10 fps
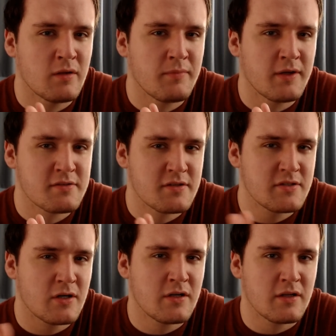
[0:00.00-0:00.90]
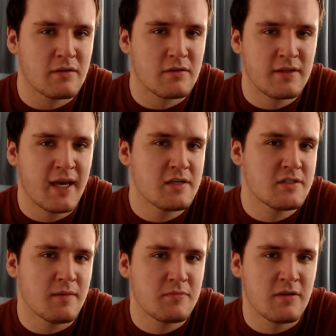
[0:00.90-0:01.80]
because they're starting to catch
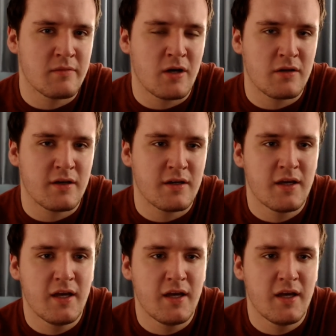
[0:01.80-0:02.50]
up to the manga.